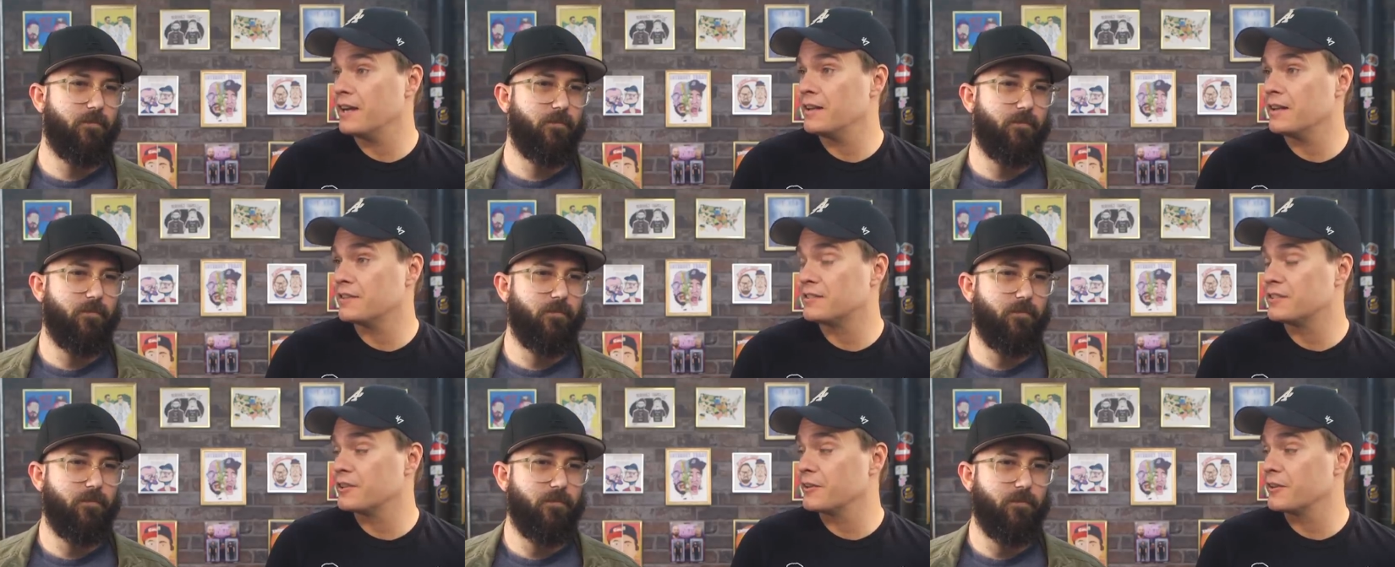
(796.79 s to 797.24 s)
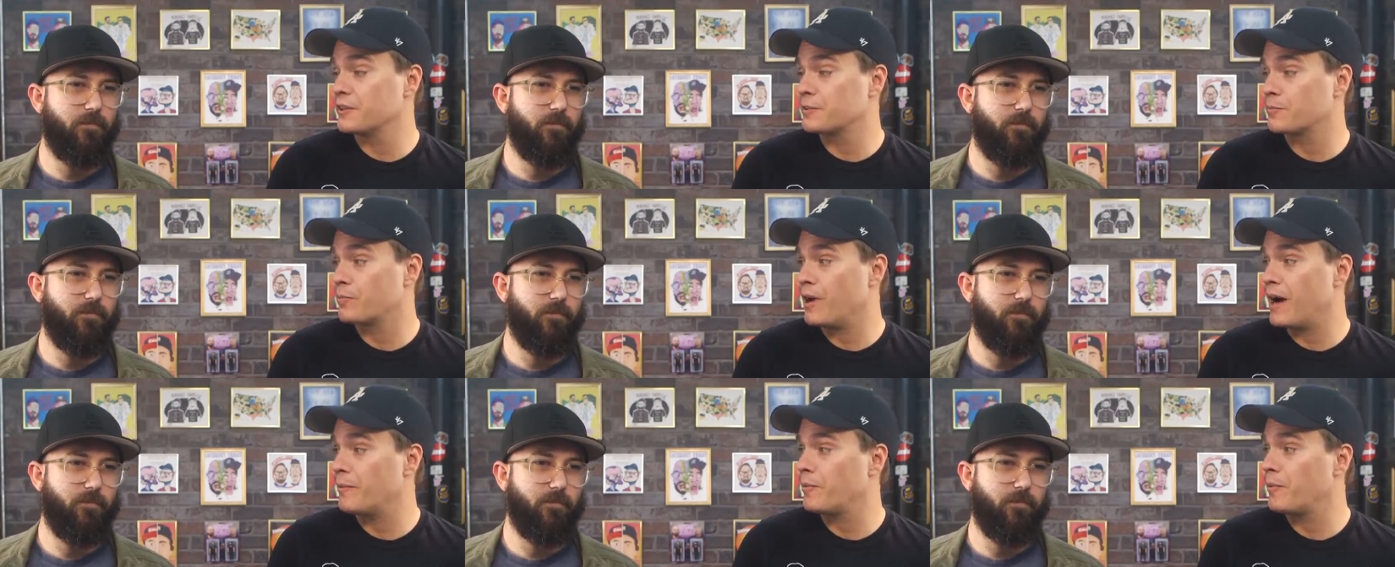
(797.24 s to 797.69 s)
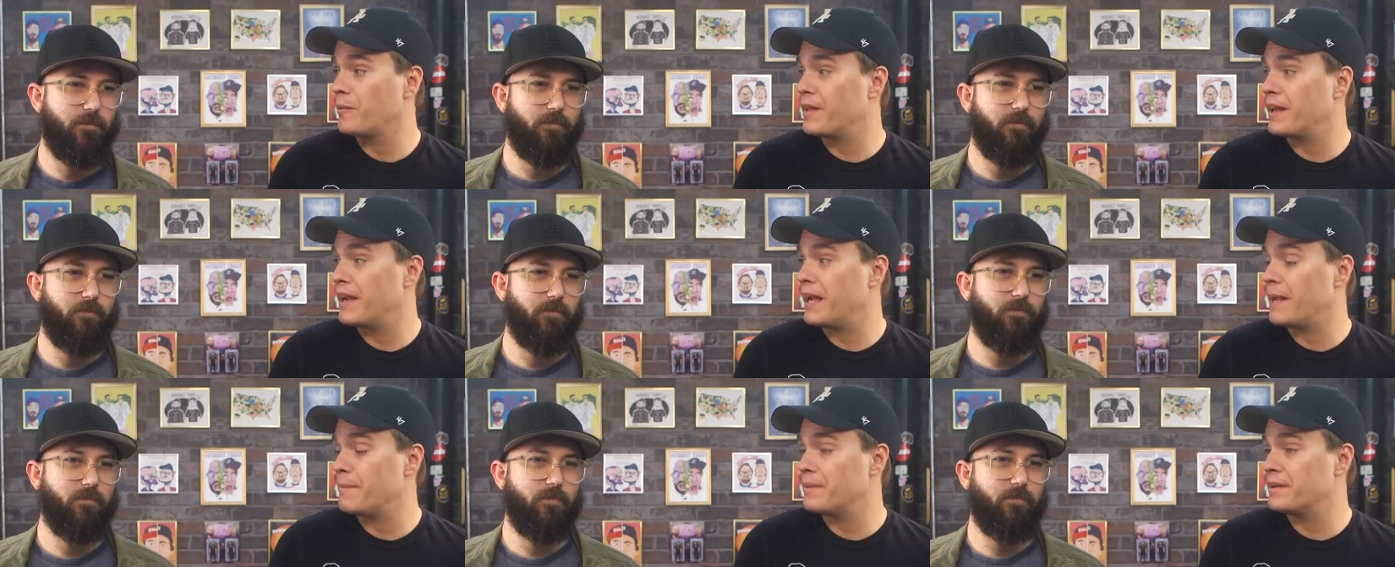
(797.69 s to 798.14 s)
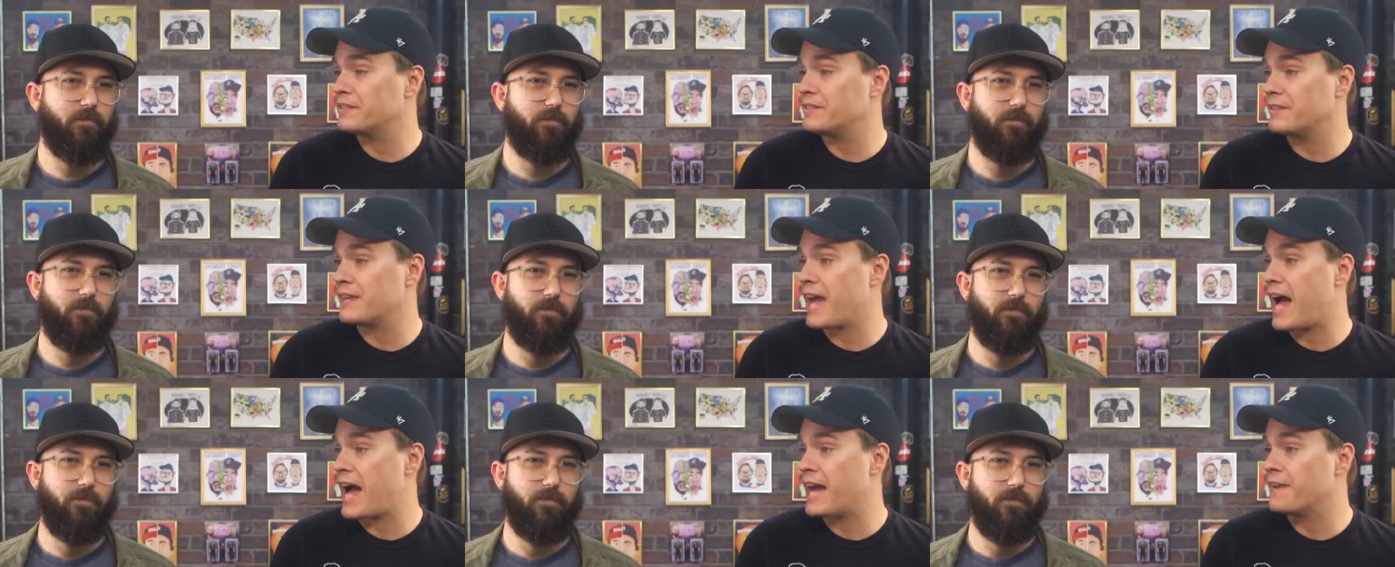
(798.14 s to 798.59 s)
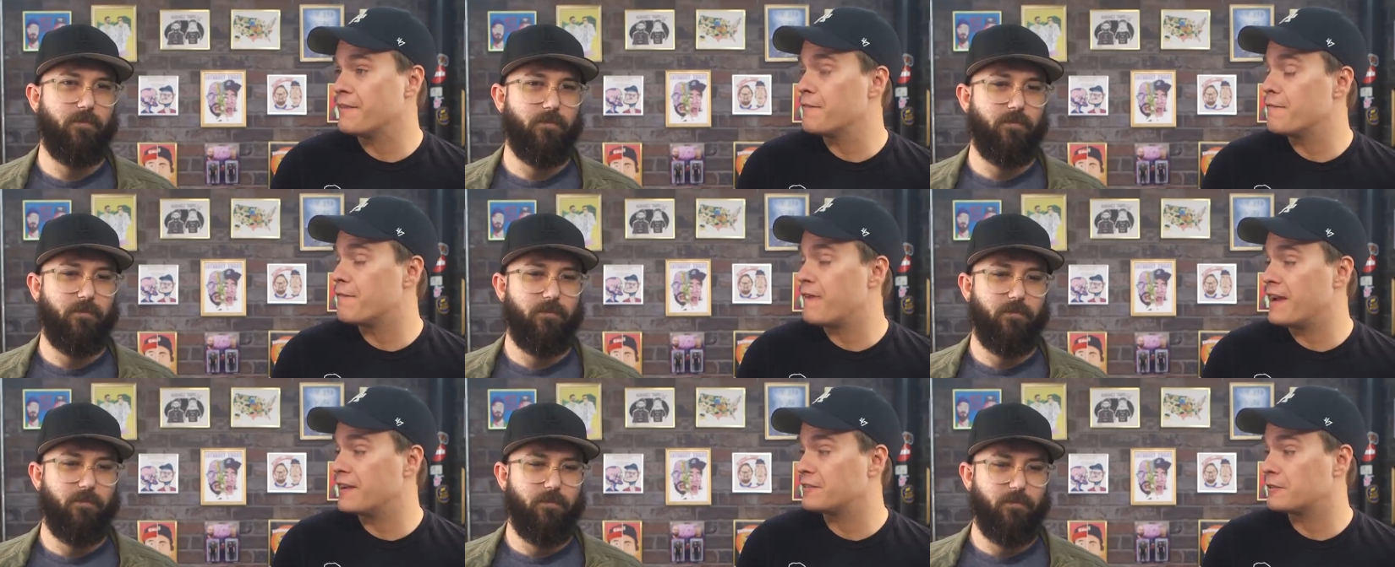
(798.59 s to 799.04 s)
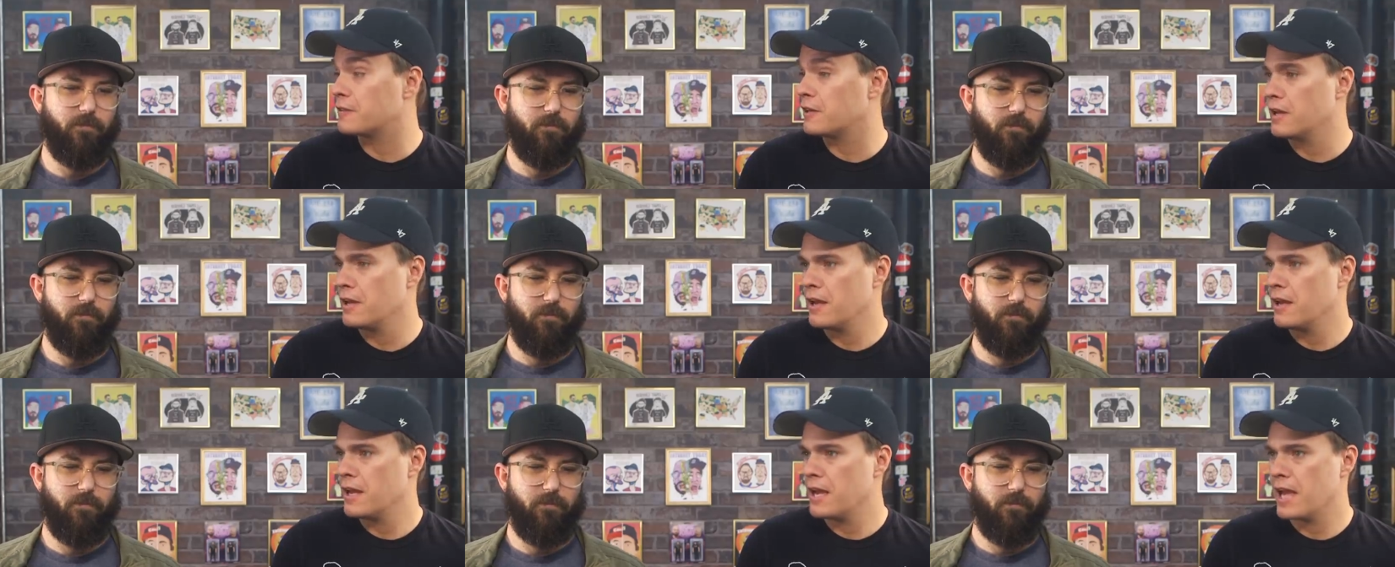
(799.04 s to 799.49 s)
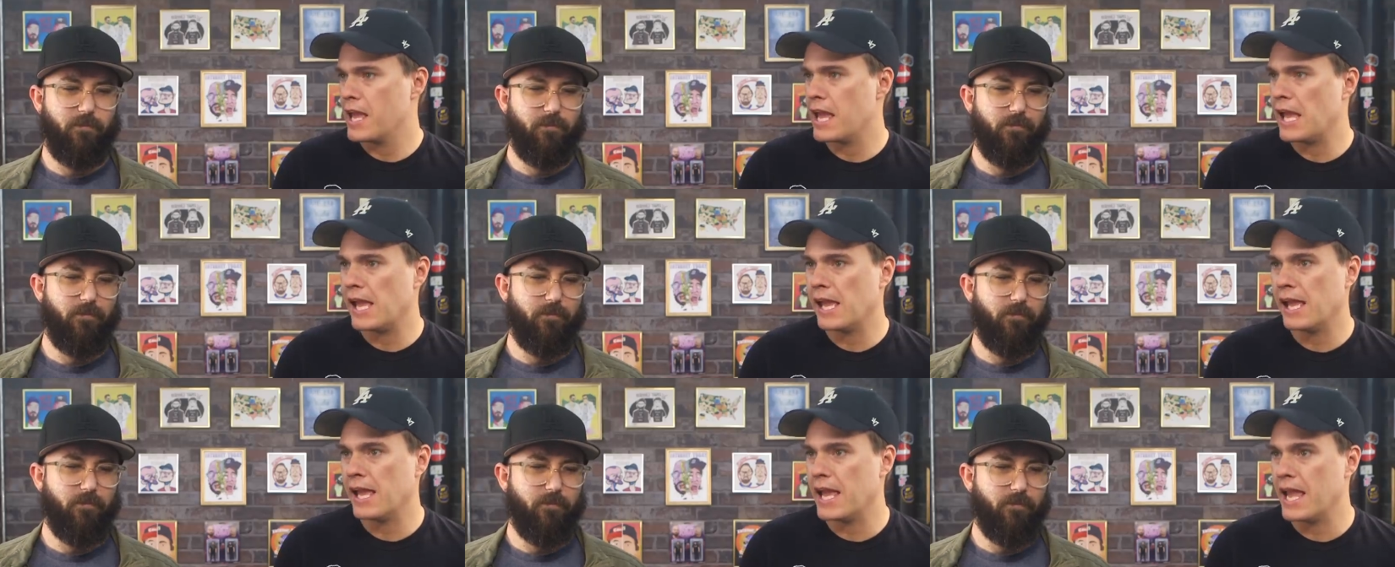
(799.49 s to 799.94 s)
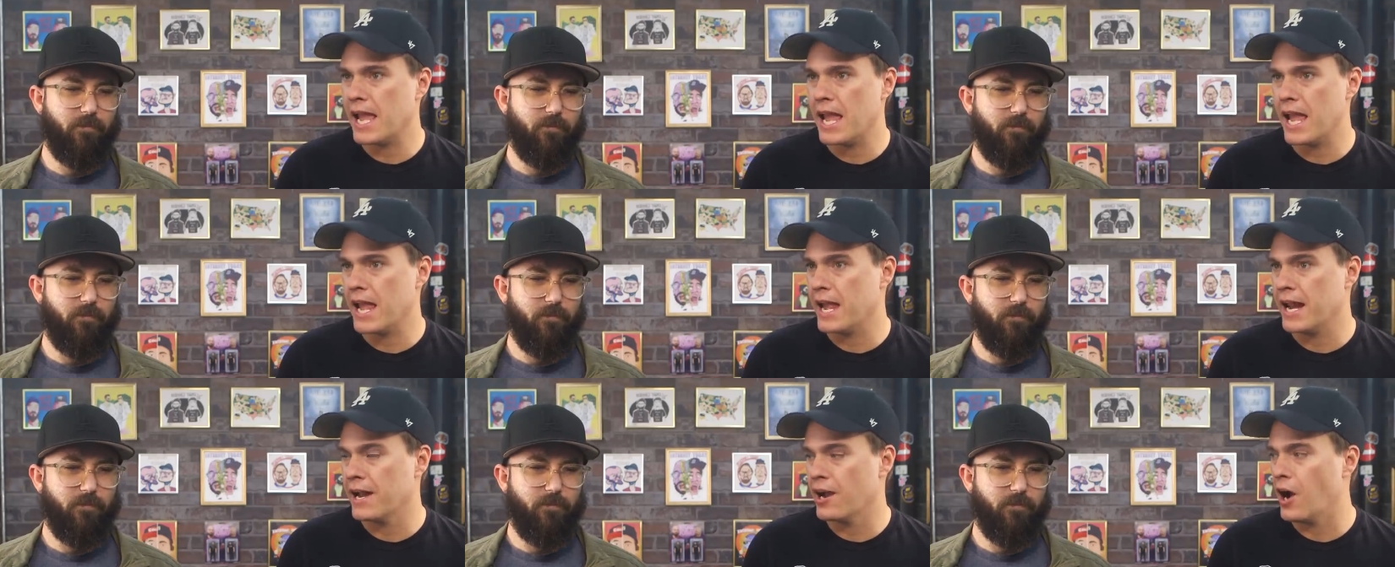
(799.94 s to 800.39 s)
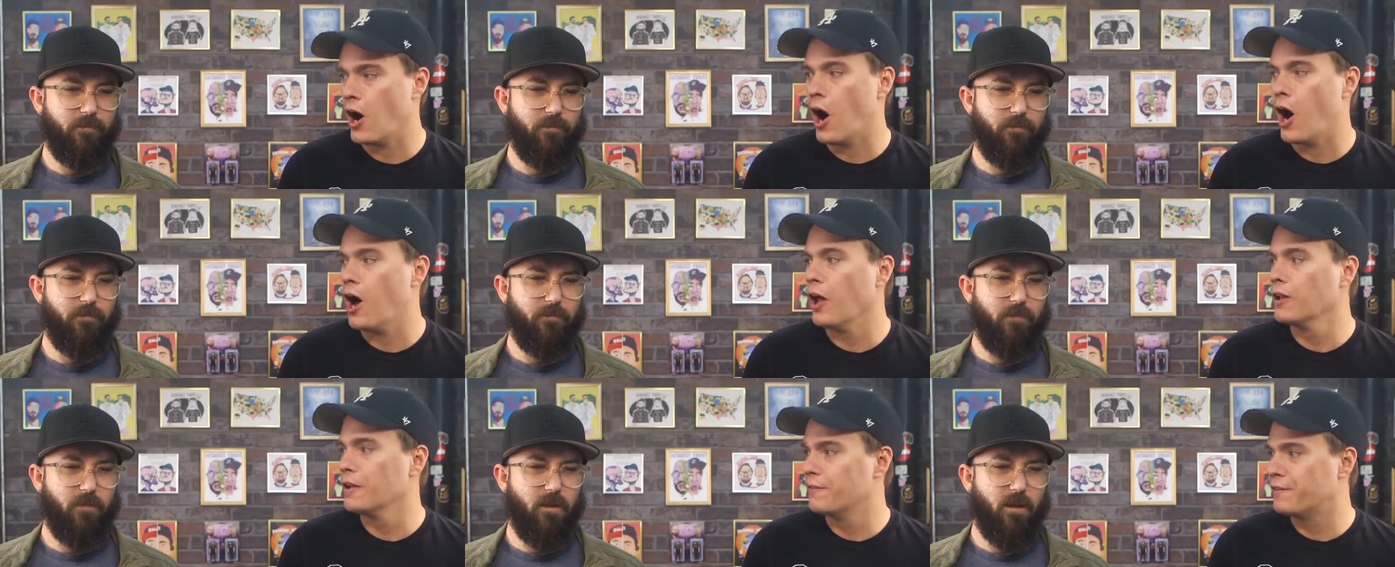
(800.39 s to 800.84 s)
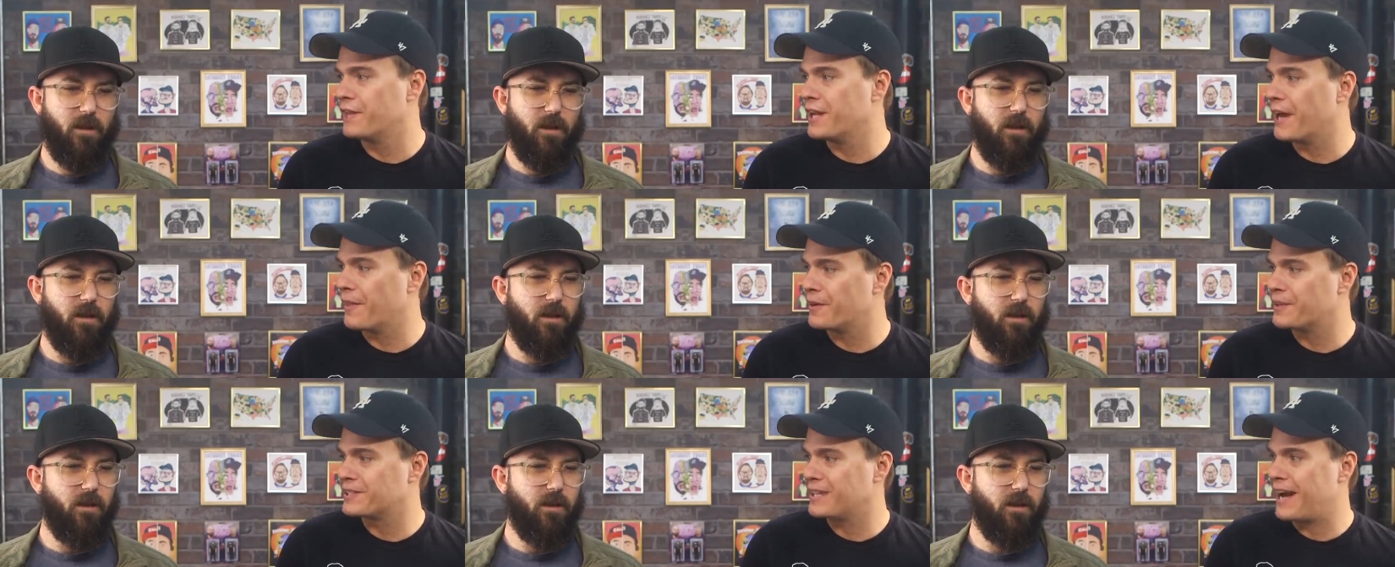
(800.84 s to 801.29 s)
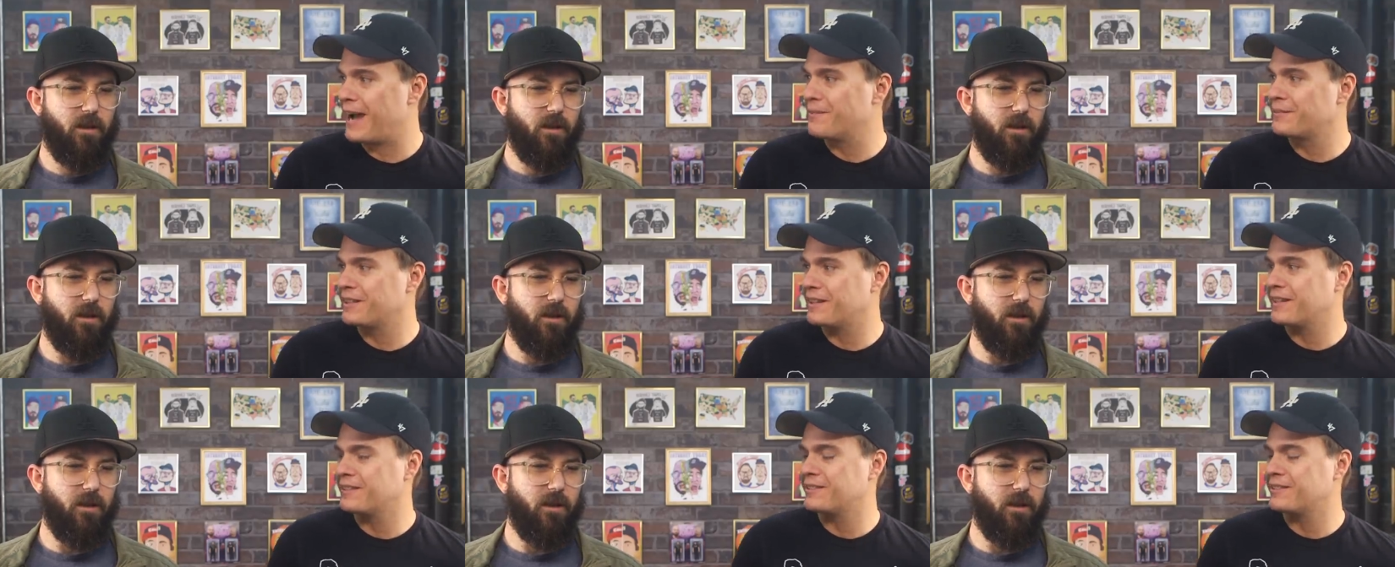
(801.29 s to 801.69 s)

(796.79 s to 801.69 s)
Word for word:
Speaker 1: a, a serious problem that NBC hadn't faced in all of the other times that